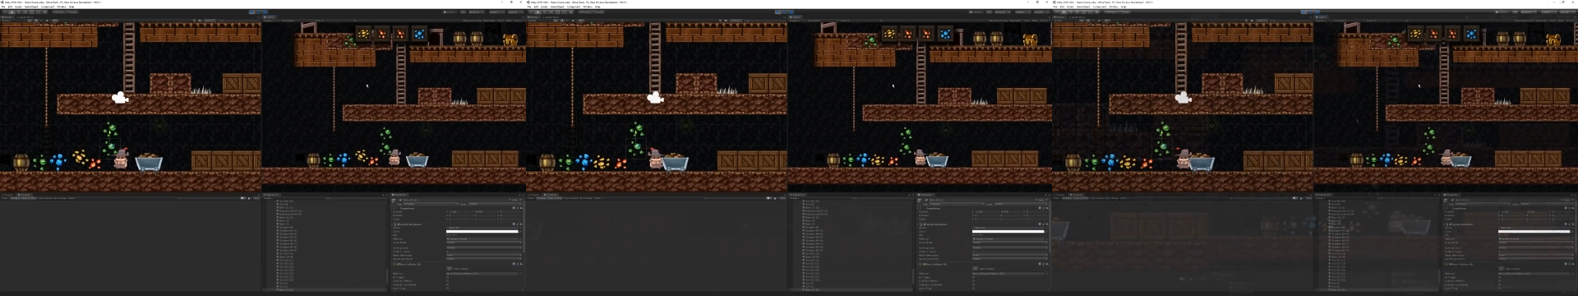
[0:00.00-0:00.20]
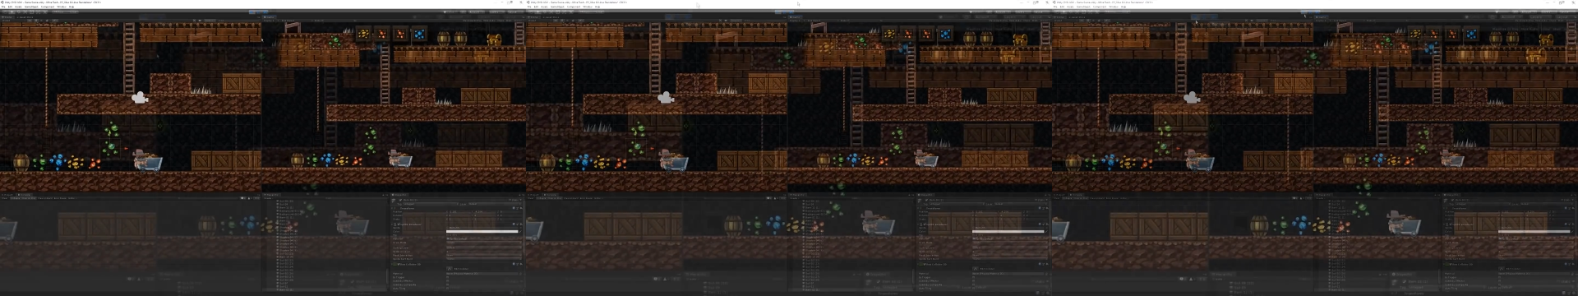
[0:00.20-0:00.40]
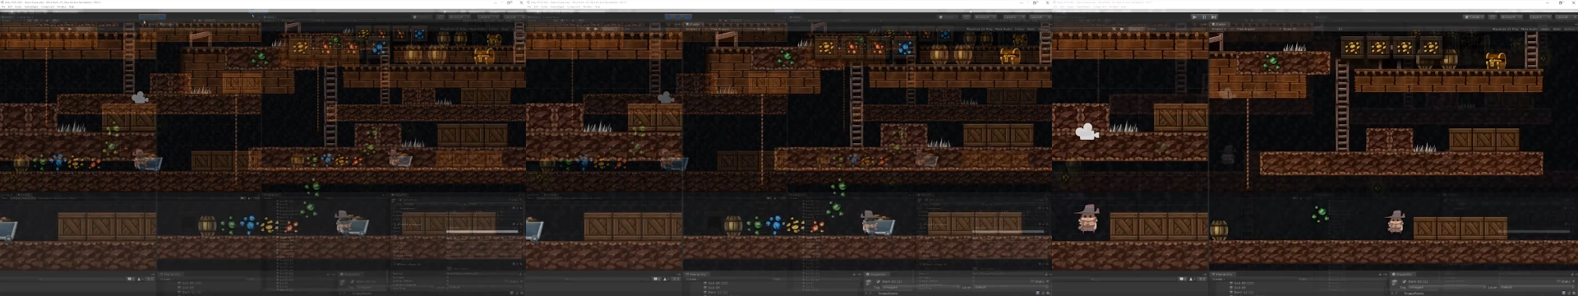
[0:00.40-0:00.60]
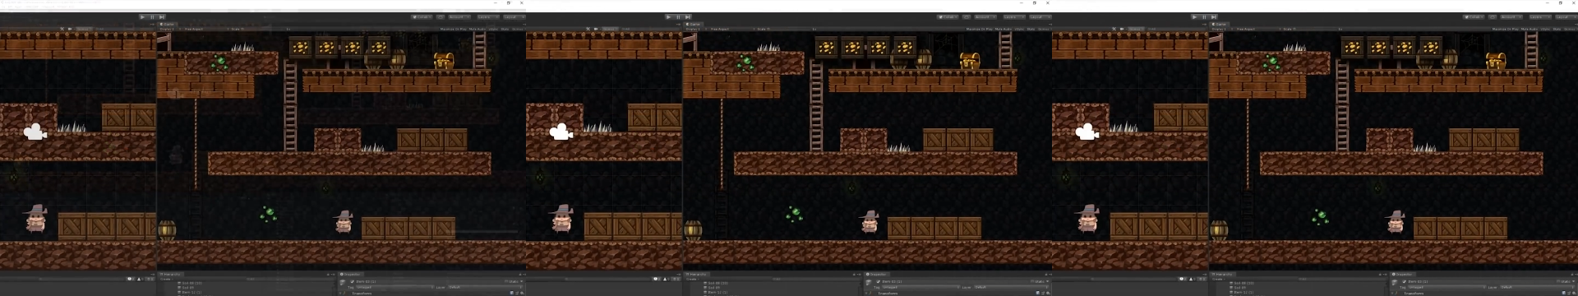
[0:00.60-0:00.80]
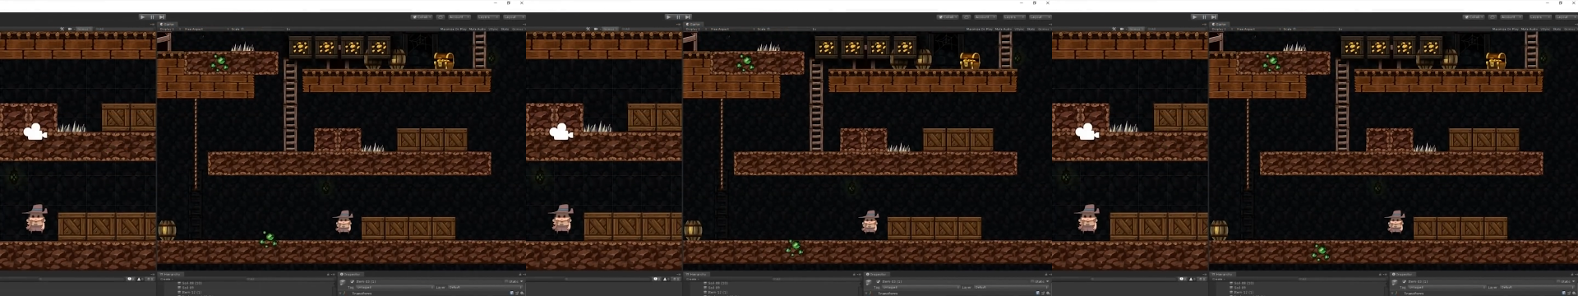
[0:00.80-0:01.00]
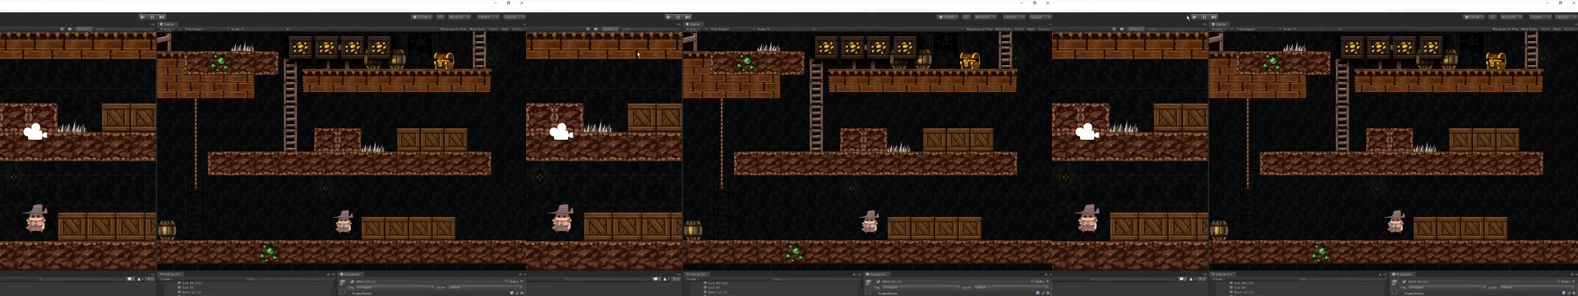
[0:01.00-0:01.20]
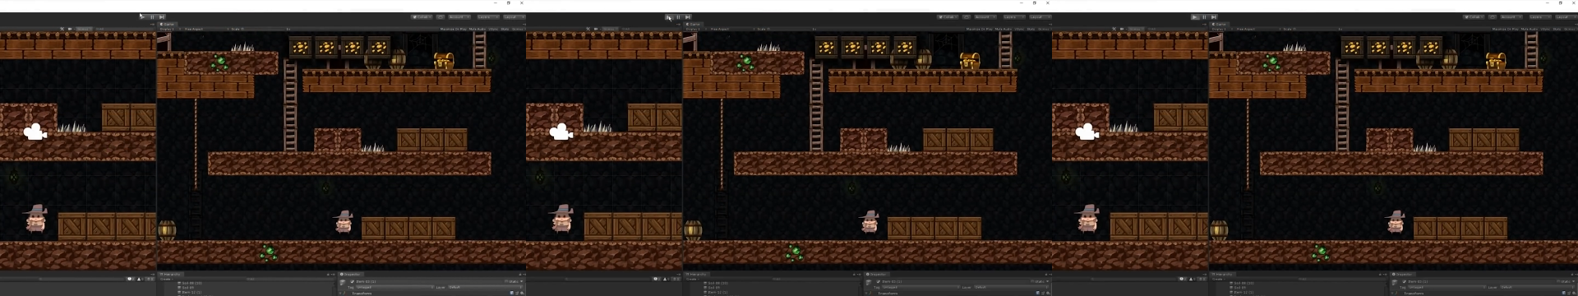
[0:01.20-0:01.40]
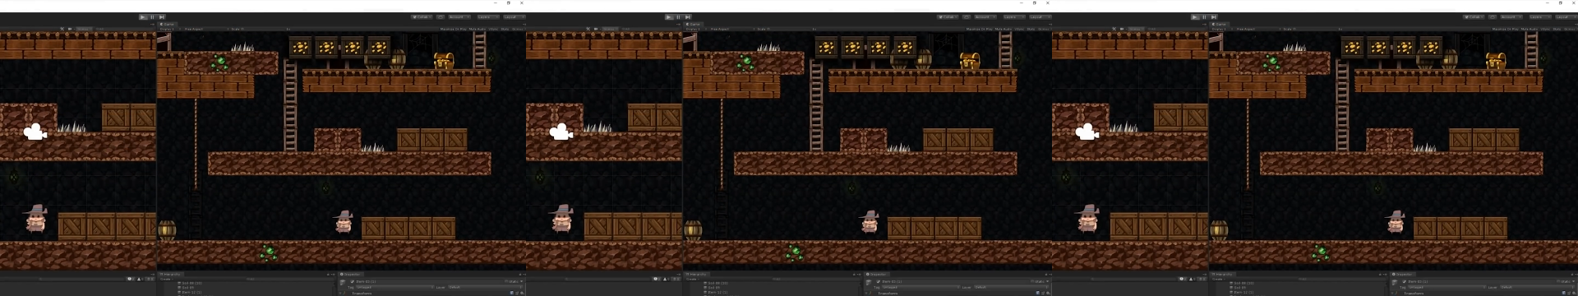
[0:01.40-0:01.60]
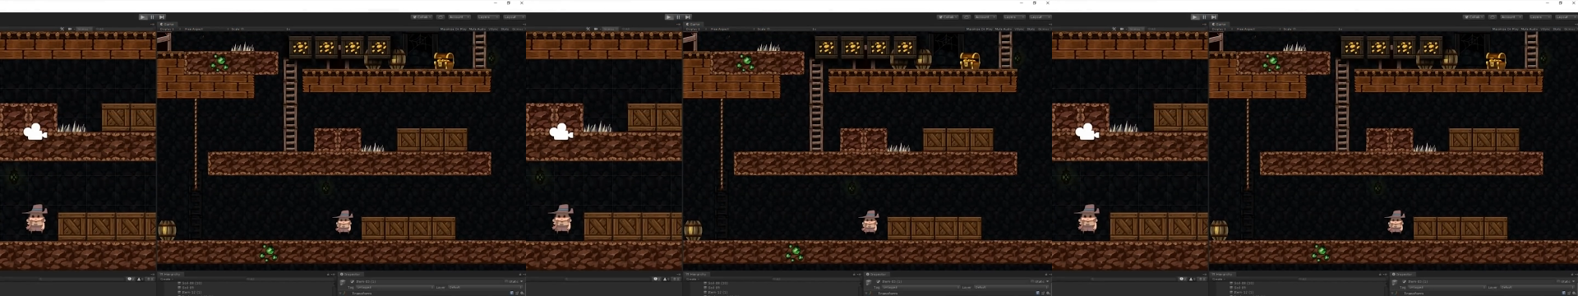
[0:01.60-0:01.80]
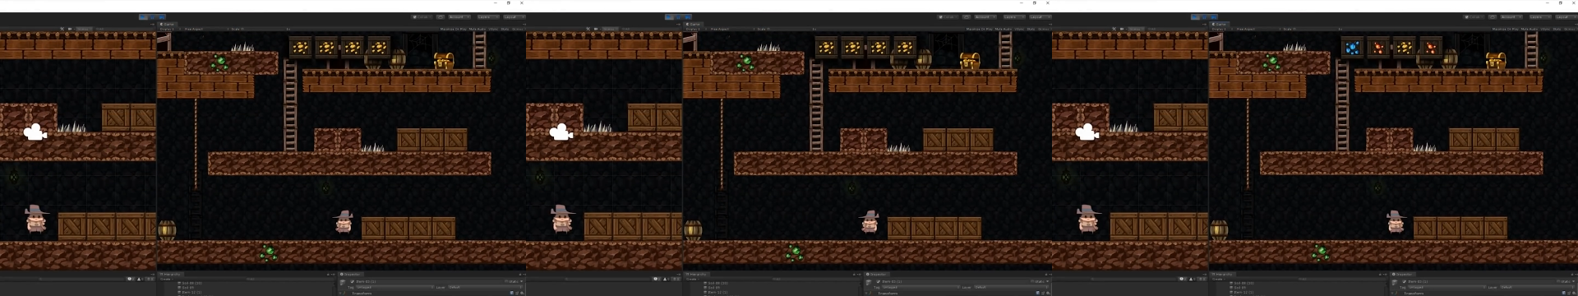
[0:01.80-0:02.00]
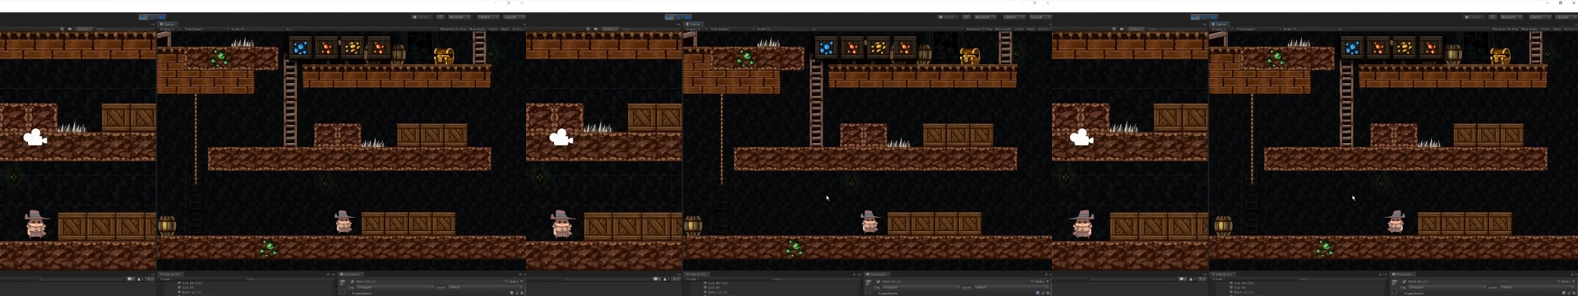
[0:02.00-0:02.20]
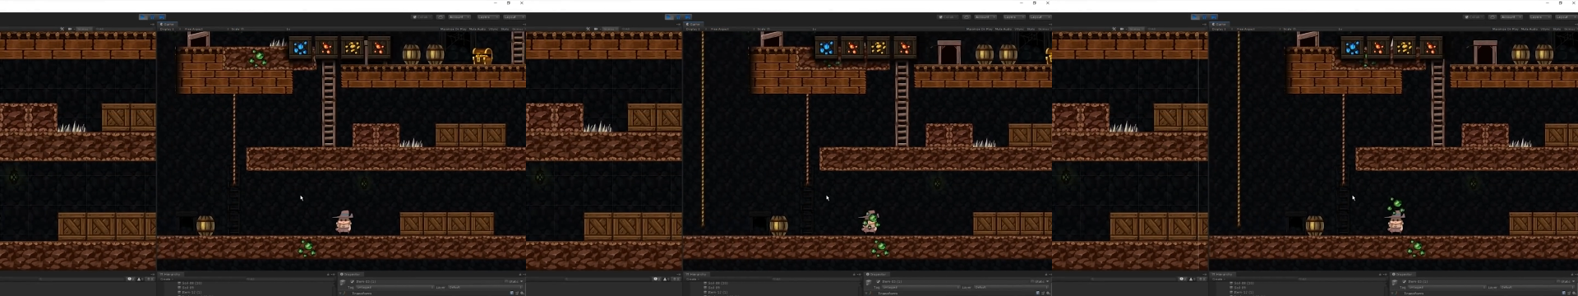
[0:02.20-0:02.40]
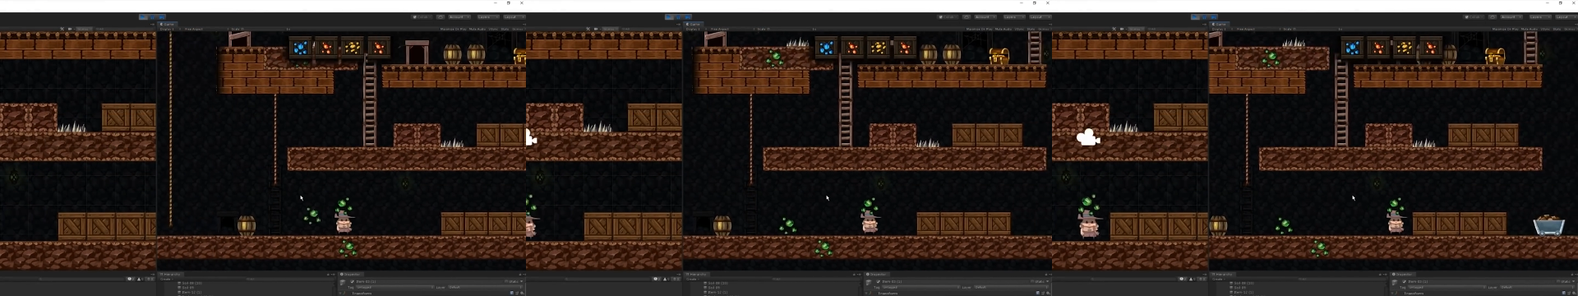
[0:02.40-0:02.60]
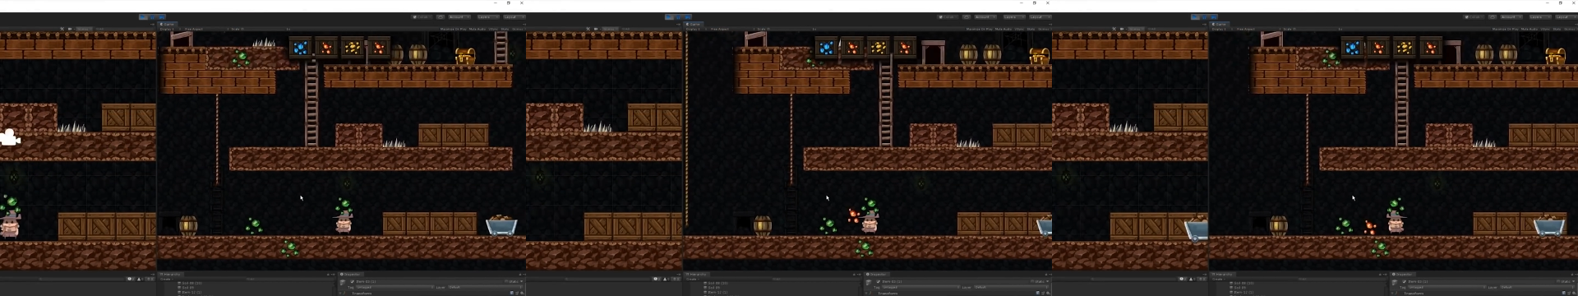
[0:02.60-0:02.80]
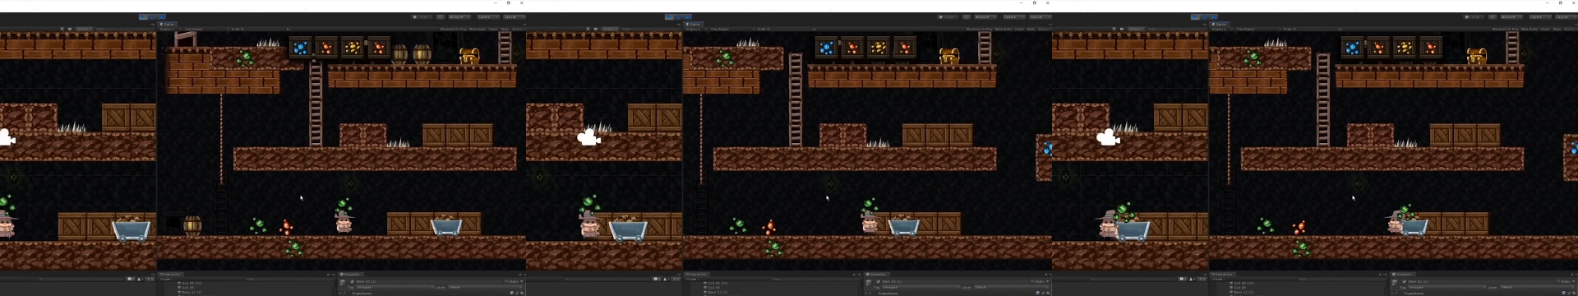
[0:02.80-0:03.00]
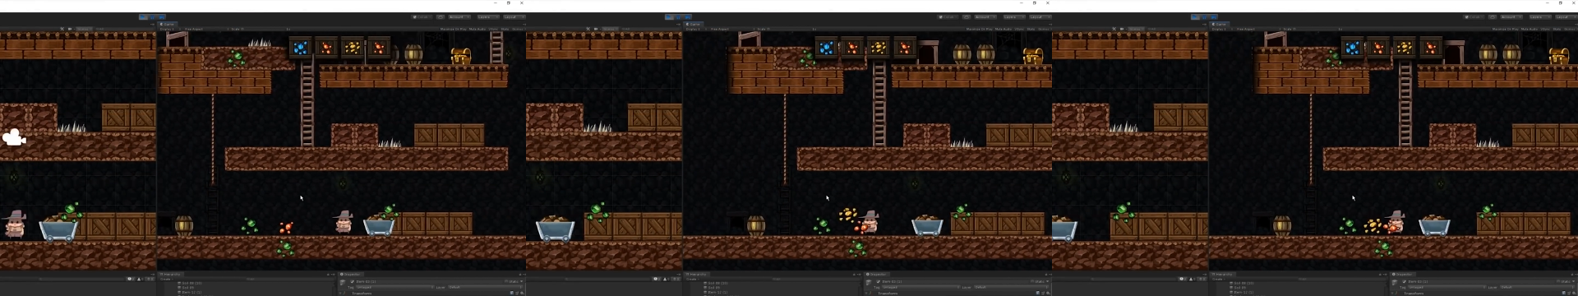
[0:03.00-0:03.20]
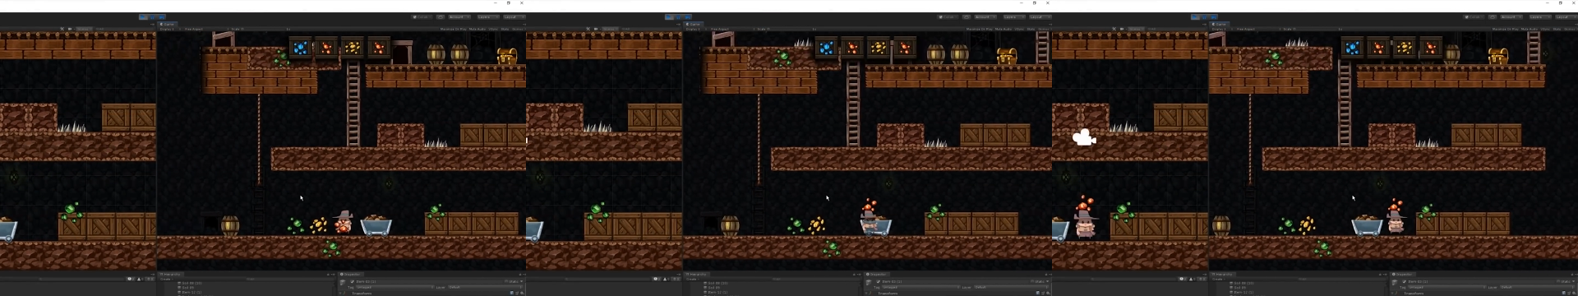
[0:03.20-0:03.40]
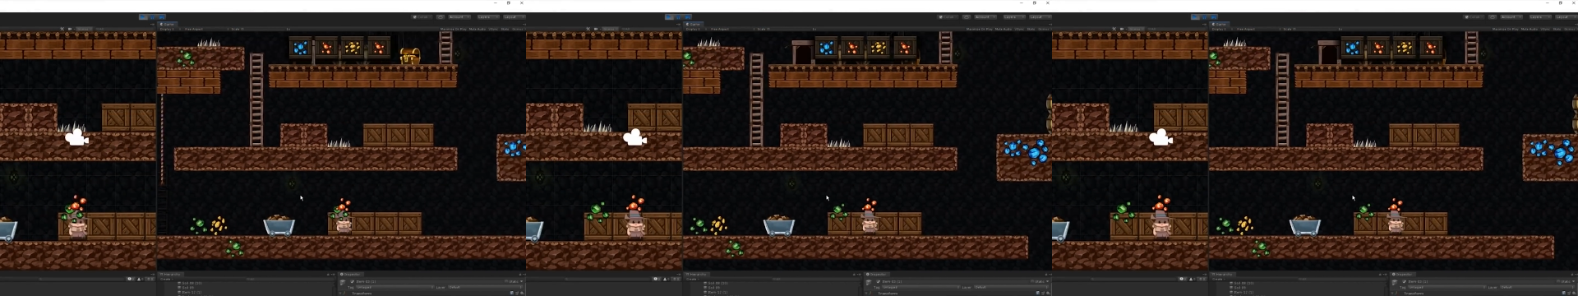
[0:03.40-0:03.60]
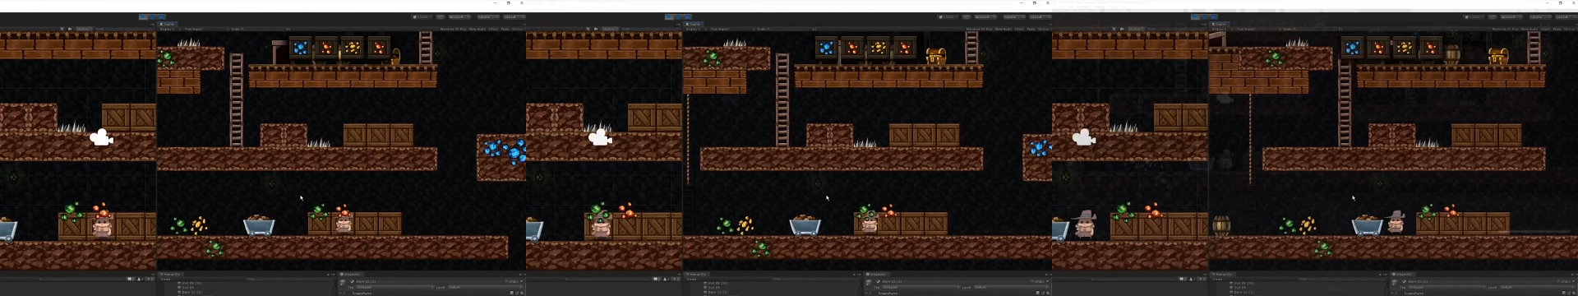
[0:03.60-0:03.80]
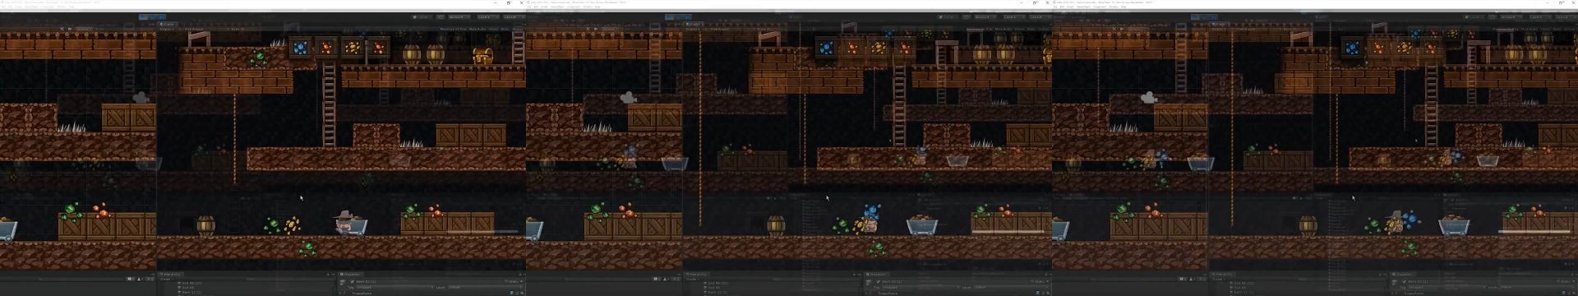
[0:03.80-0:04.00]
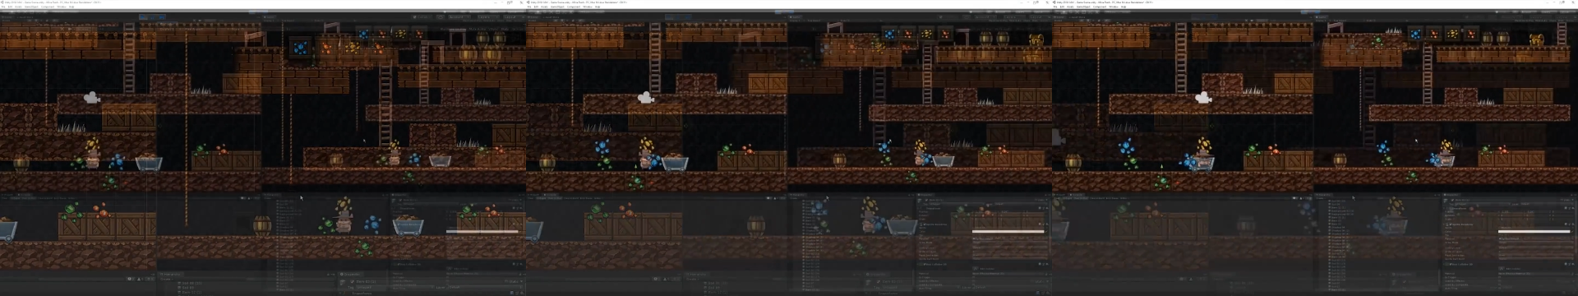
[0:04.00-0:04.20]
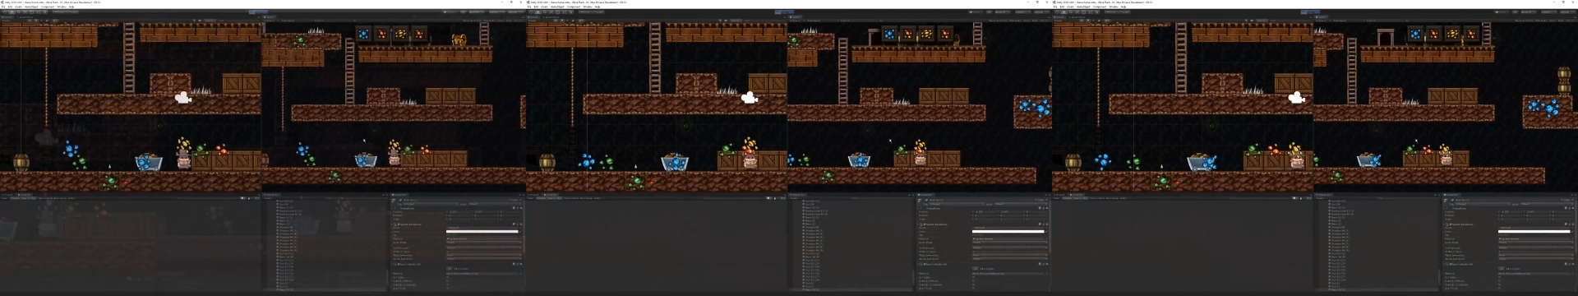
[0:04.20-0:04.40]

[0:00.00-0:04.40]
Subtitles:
[unreadable: no face in view]